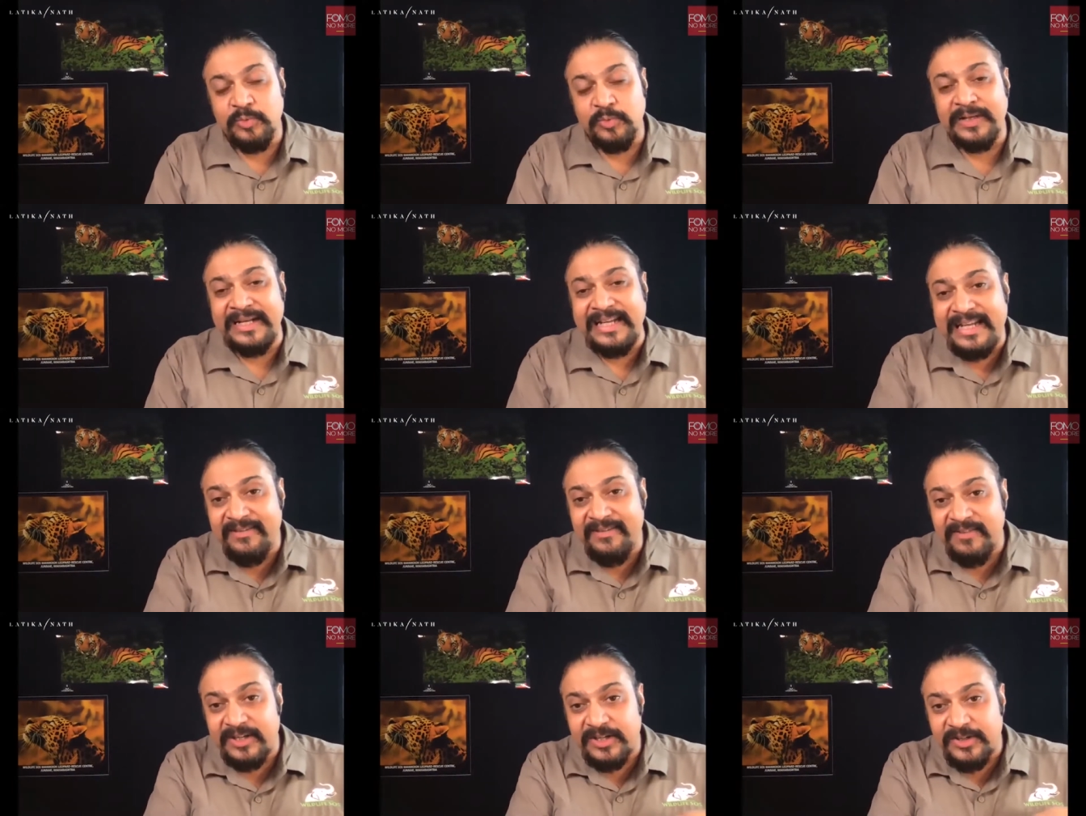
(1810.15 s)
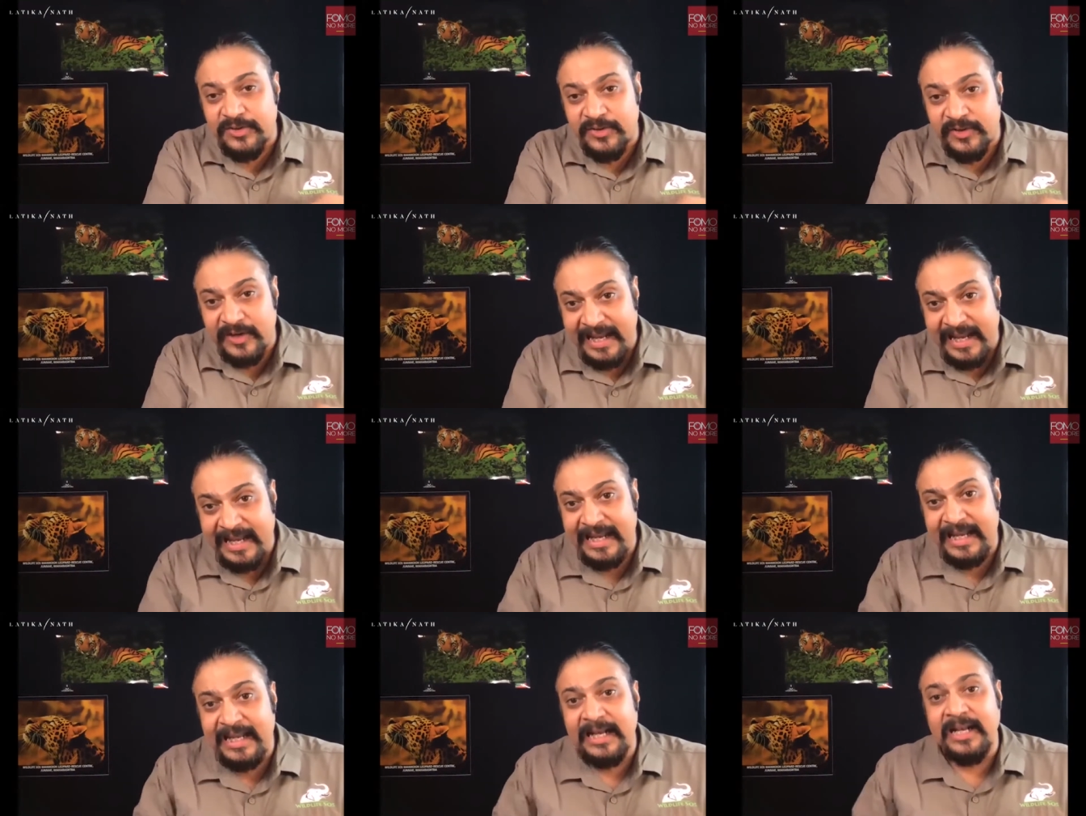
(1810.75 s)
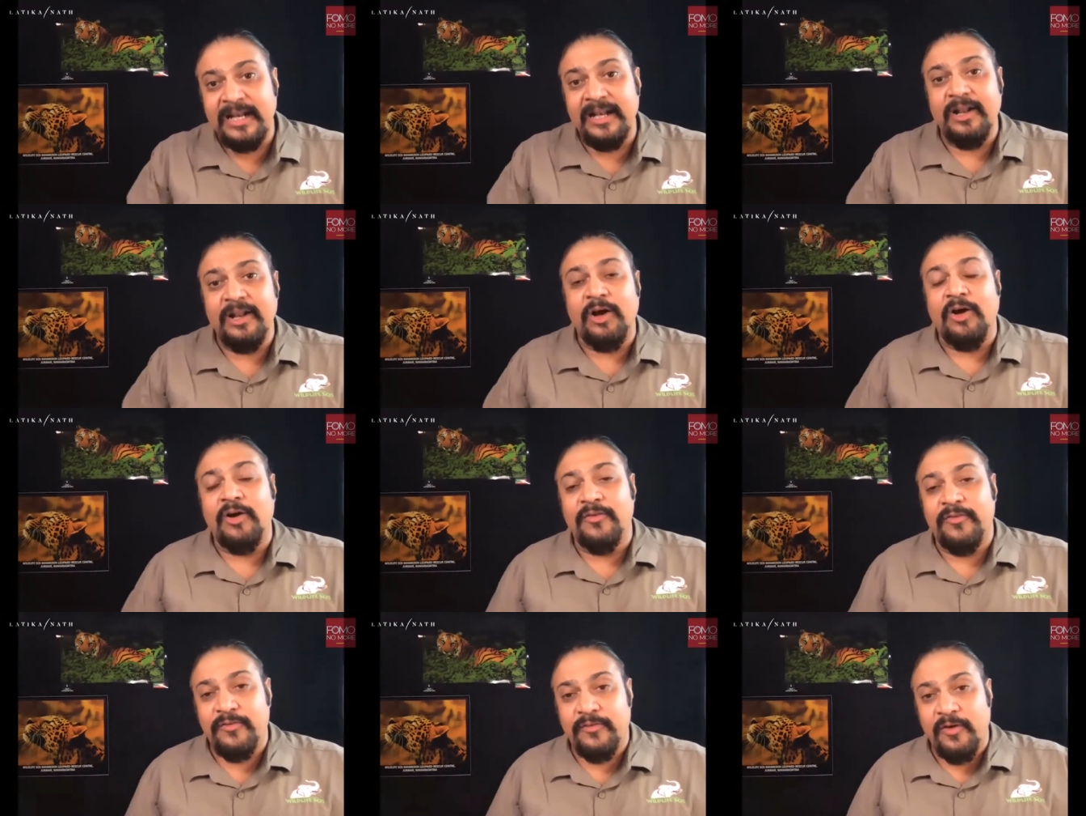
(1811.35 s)
You will leave a trail
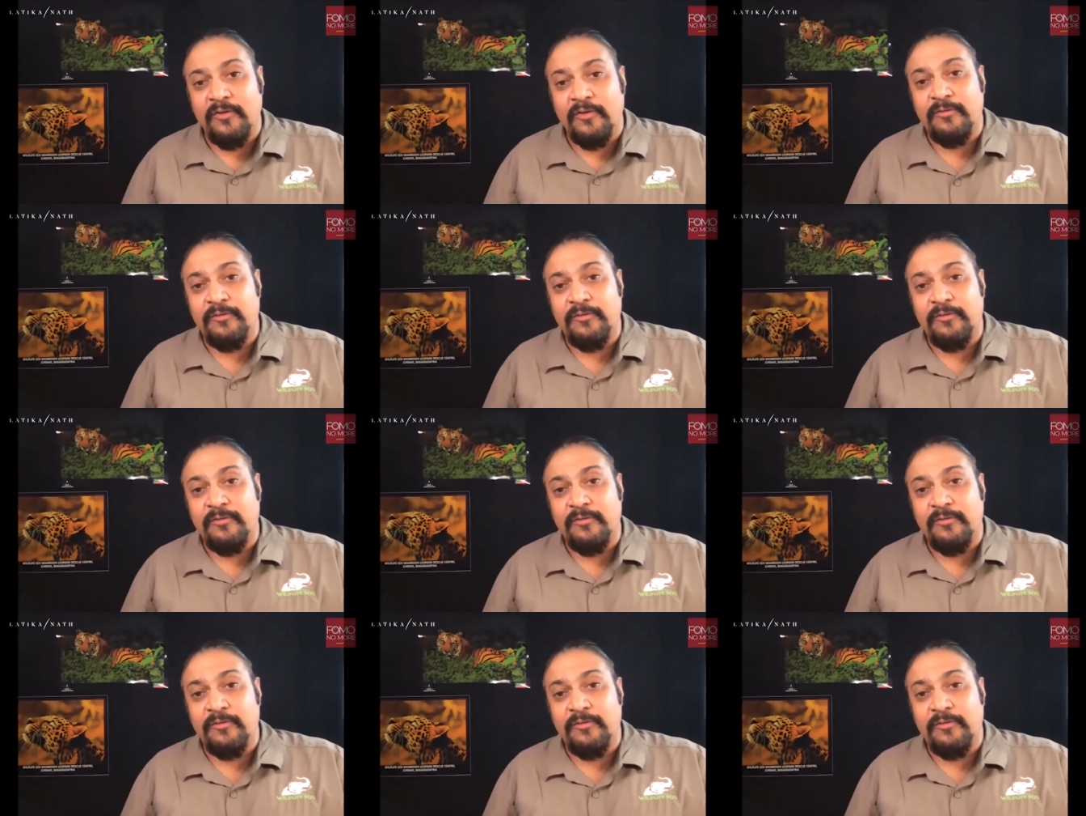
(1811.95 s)
of,